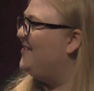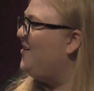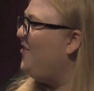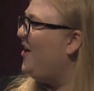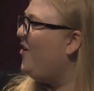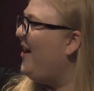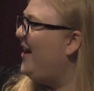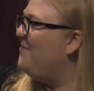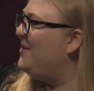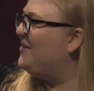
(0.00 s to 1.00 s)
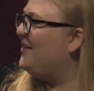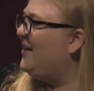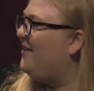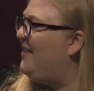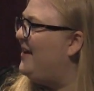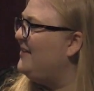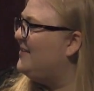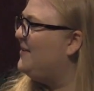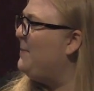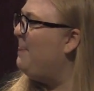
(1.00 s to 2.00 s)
So if you go ahead and click on this.